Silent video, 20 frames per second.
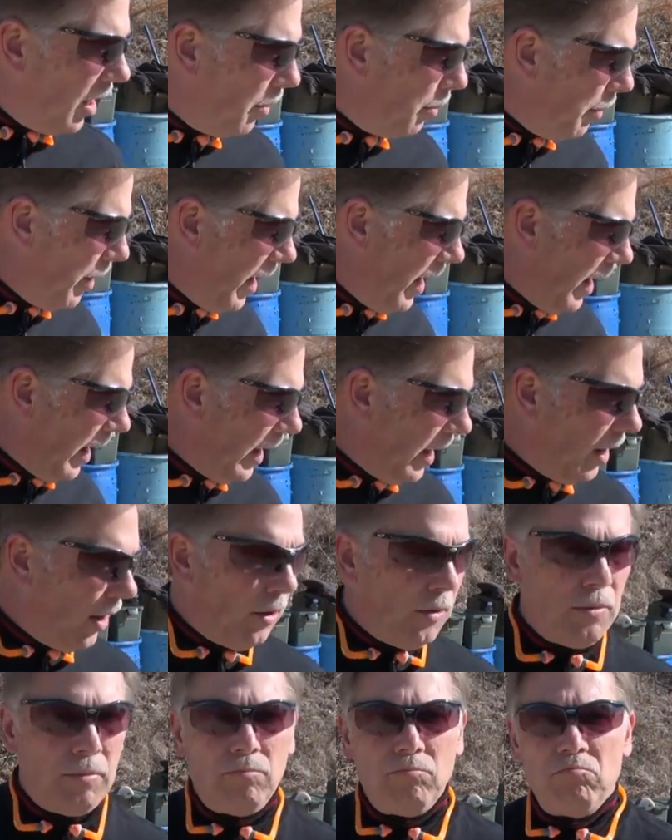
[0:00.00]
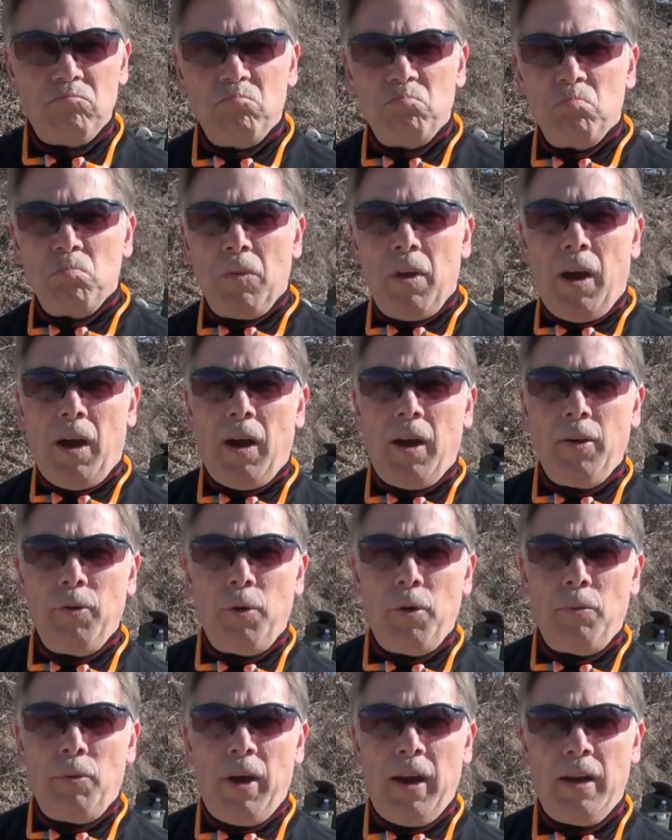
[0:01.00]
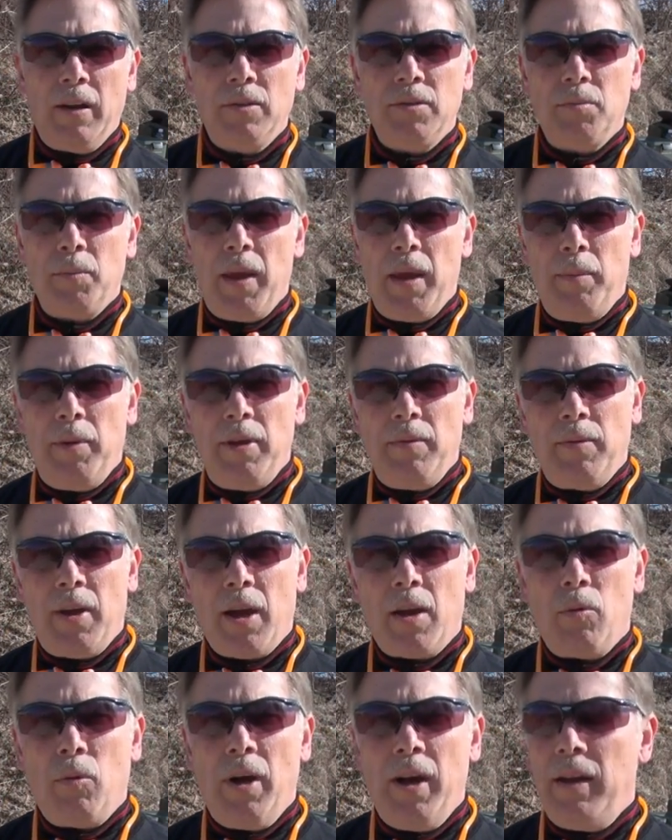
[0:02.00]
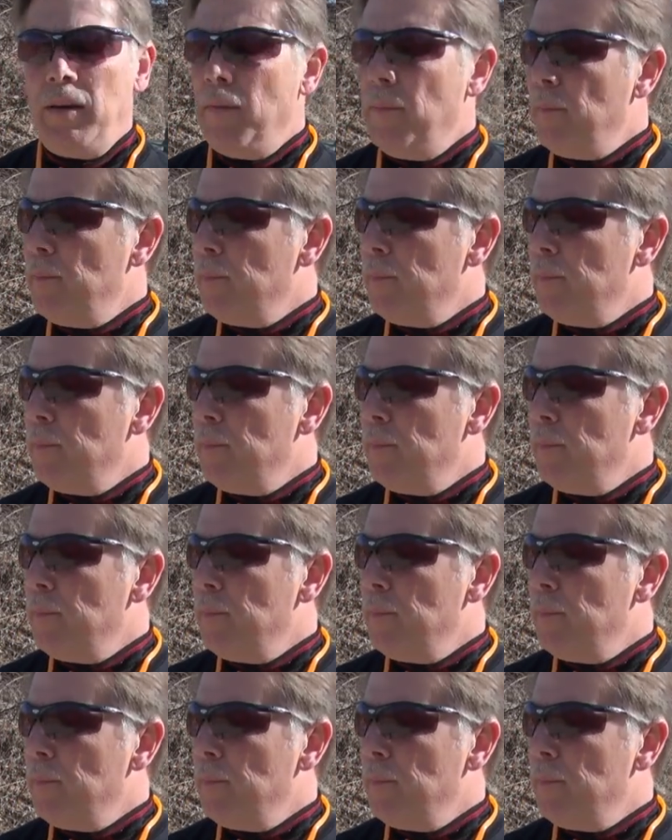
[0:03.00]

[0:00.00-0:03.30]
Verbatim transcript: about 100 rounds maybe, not quite,